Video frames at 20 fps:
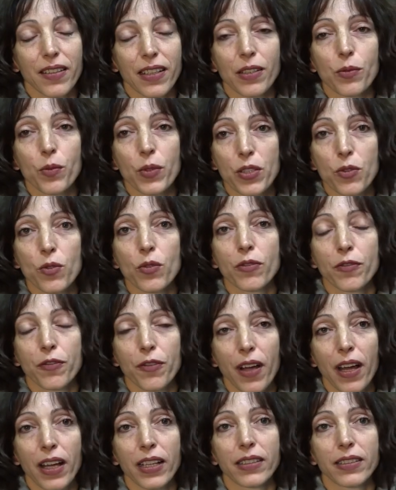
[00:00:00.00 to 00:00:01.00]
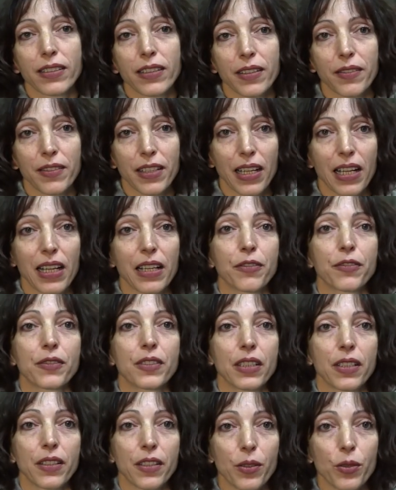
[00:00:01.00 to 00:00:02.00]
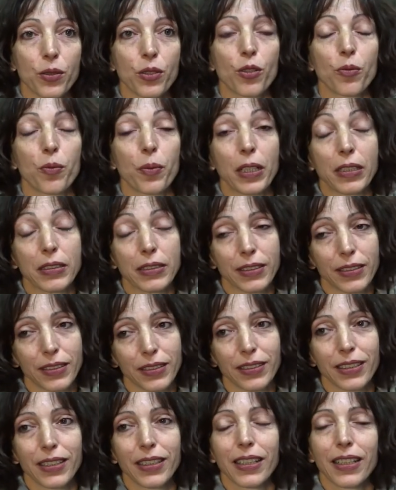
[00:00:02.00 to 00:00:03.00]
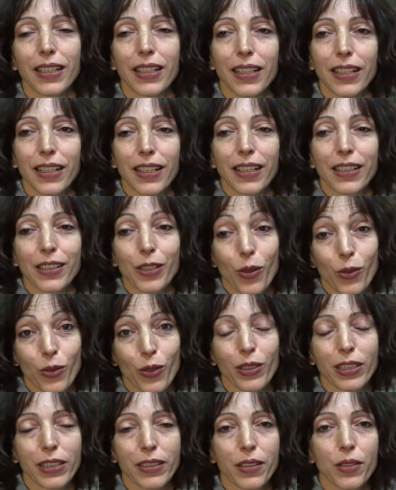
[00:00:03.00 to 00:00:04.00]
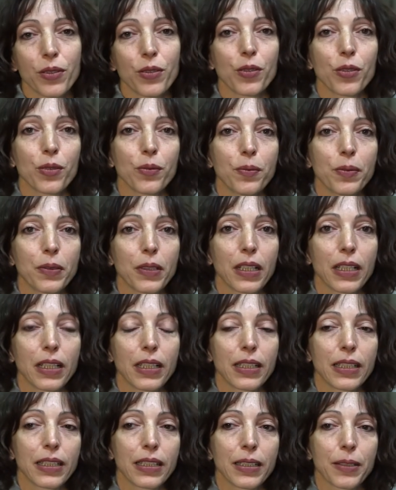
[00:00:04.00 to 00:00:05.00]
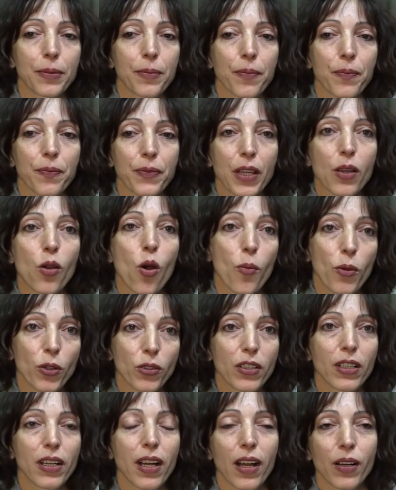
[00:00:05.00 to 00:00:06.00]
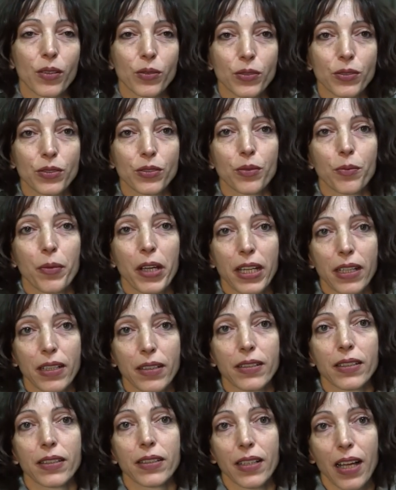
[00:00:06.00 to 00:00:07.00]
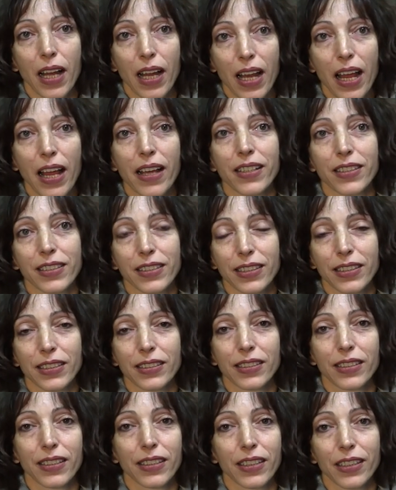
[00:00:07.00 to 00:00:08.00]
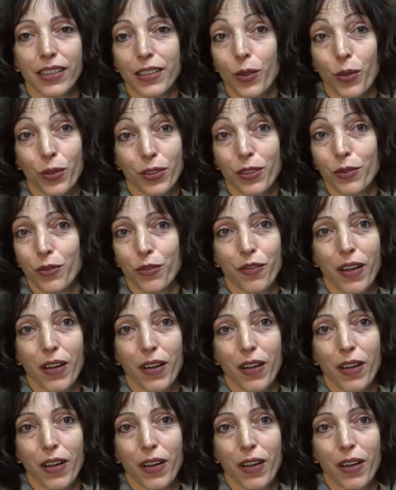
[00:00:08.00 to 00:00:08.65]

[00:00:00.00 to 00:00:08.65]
that we should find in the left in Europe, and not only in Europe, common ground to make alliances in order to